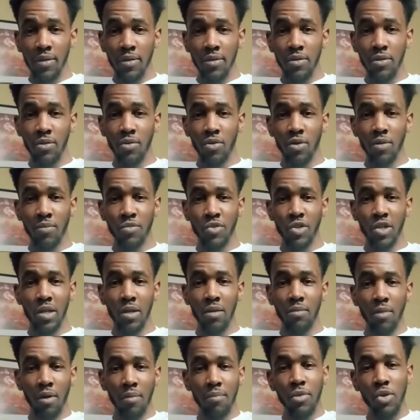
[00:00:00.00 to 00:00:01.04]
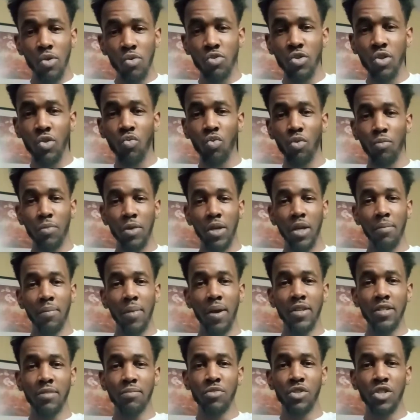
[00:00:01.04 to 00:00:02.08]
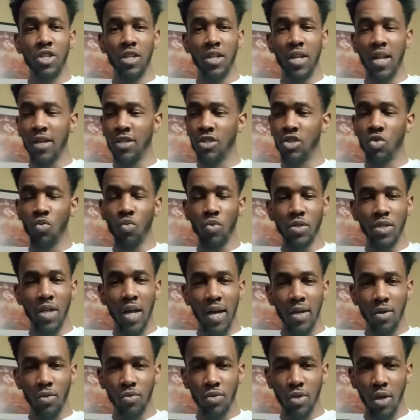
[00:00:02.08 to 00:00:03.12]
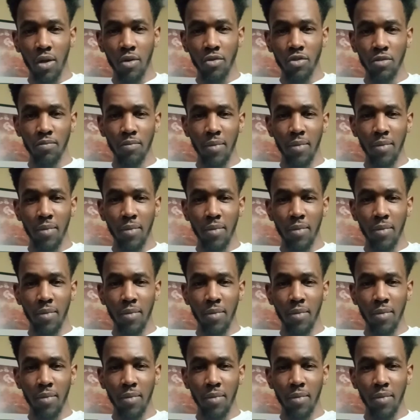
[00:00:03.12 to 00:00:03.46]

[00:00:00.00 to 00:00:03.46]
You know what I'm saying? My music will be about some shit like suicidal thoughts.